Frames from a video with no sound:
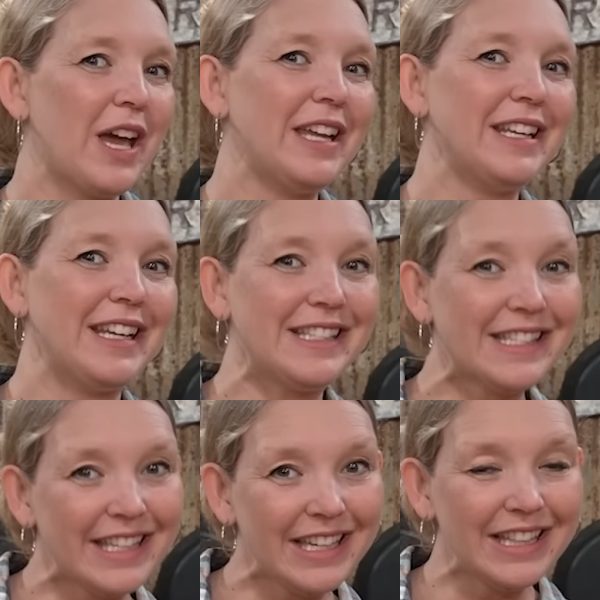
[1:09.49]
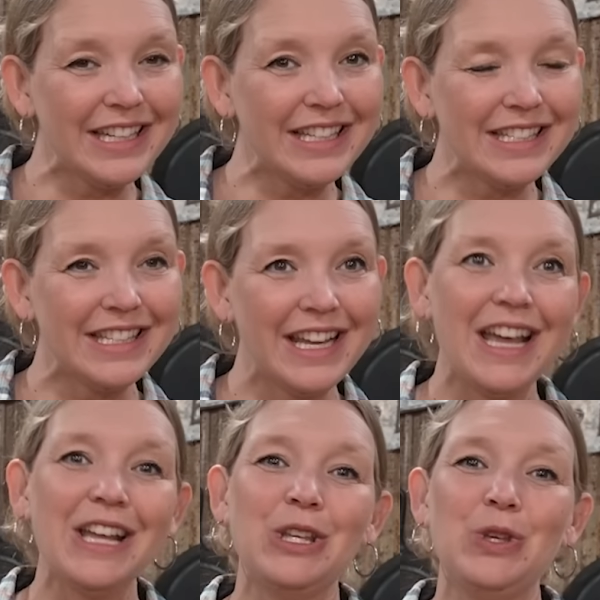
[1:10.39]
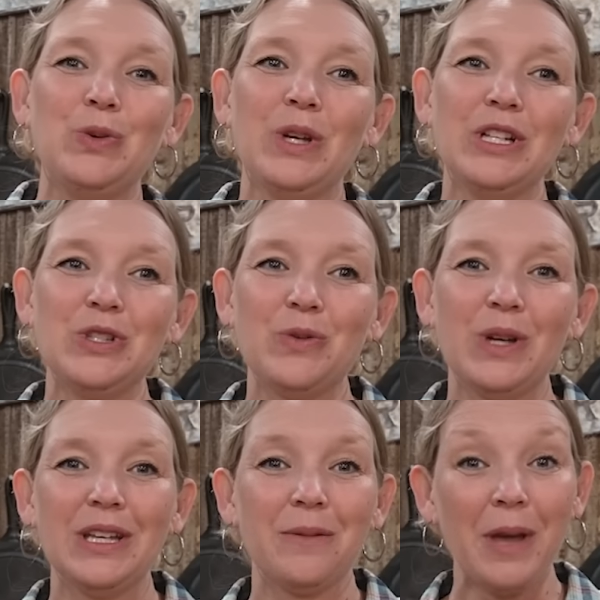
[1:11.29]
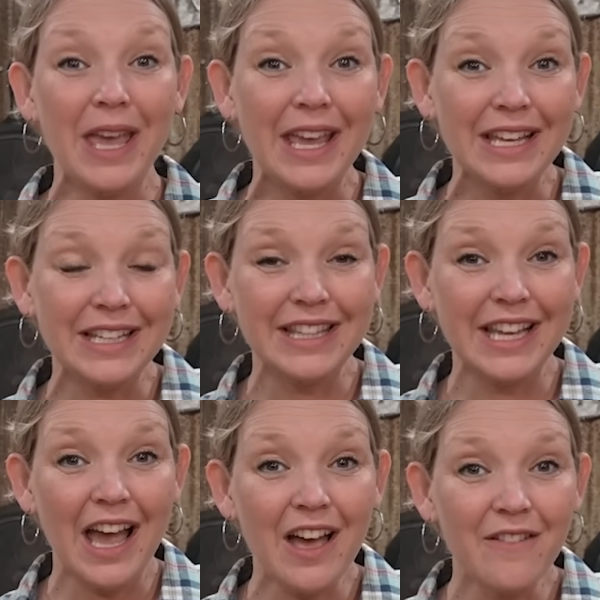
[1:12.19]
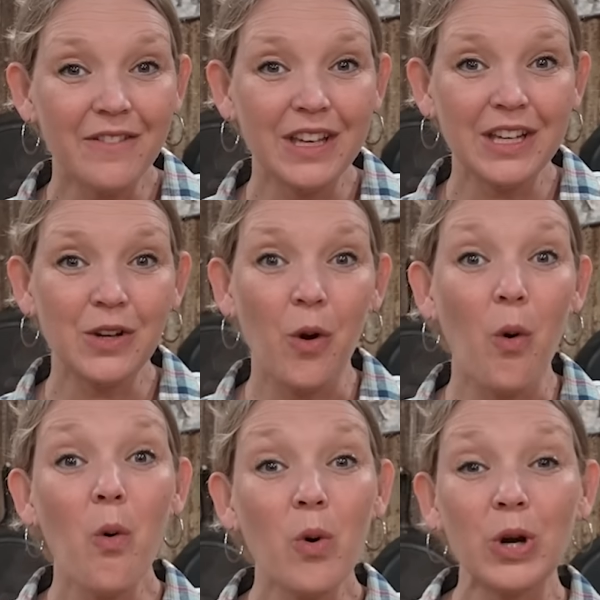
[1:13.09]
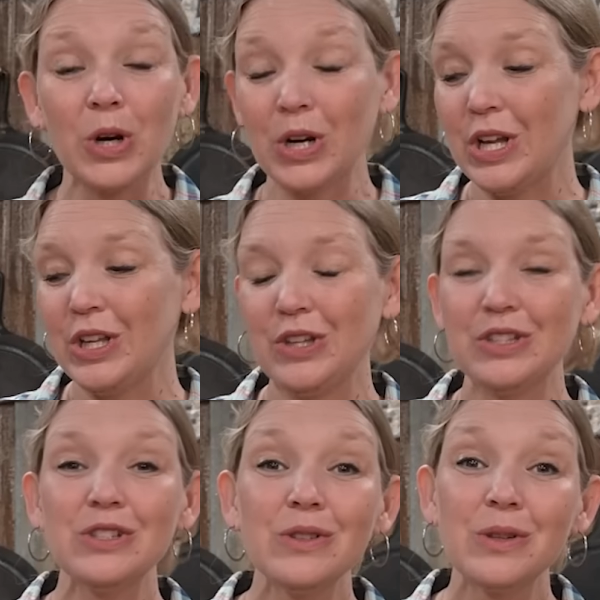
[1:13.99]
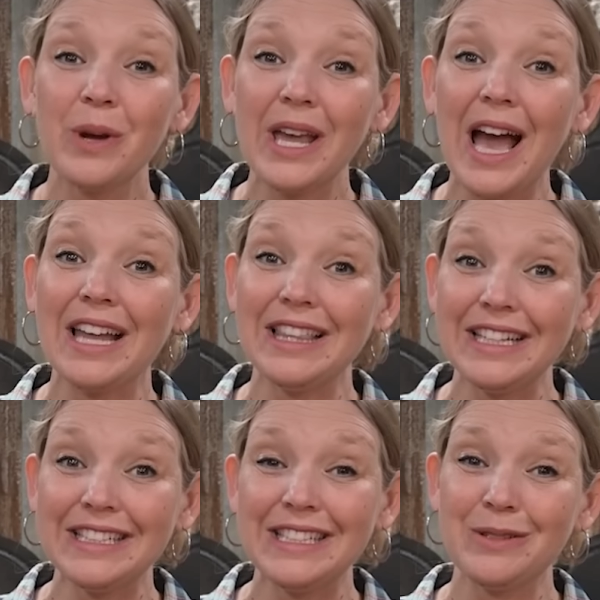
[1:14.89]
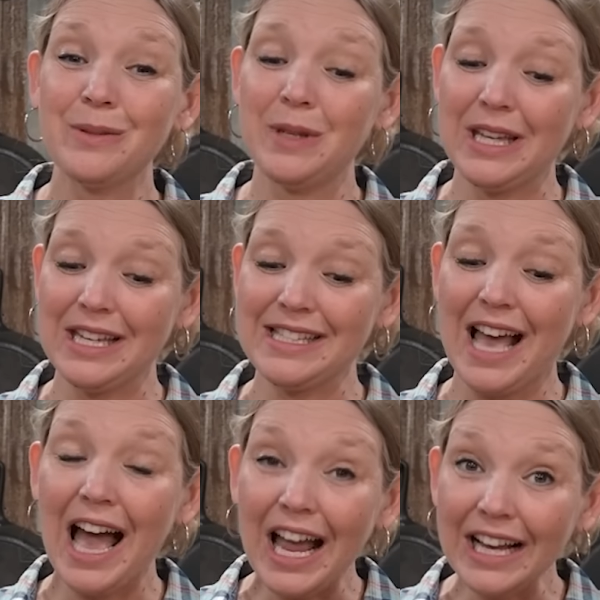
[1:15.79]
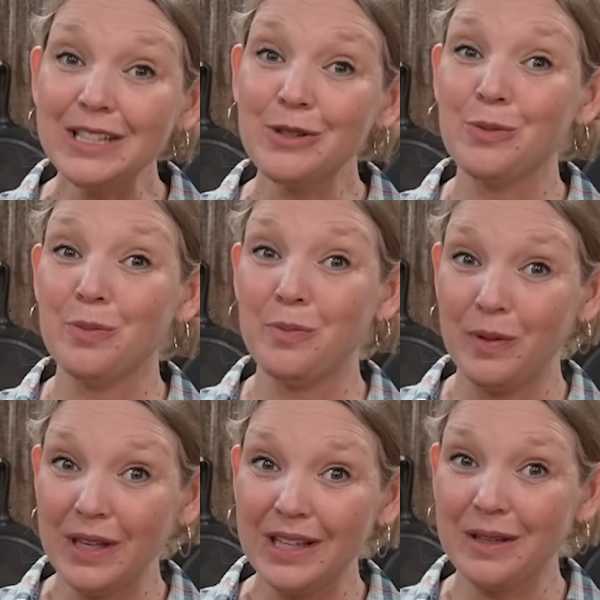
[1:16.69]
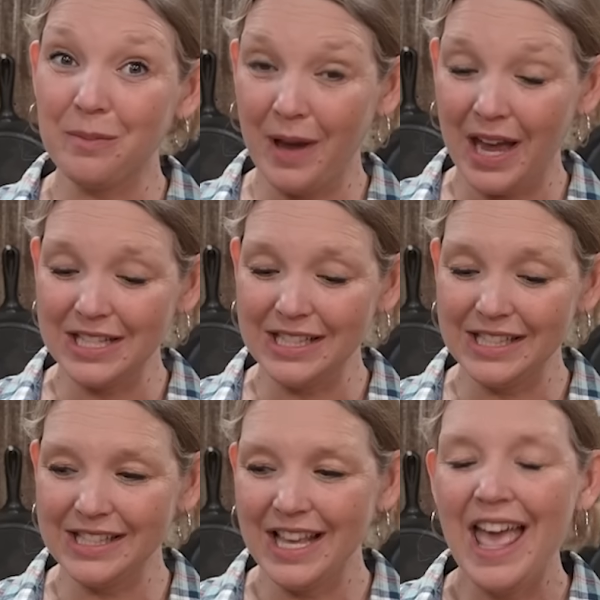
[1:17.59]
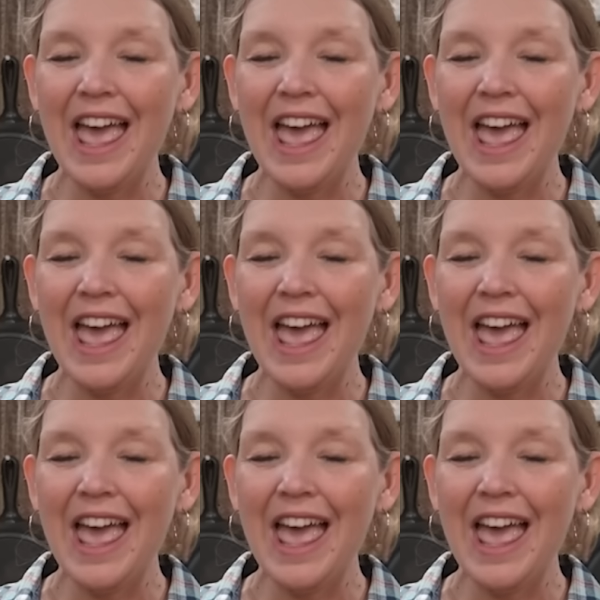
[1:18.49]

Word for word: that in a skillet, you can do it in a pan in the oven, or you can do it the way I like to do it because I do big batches.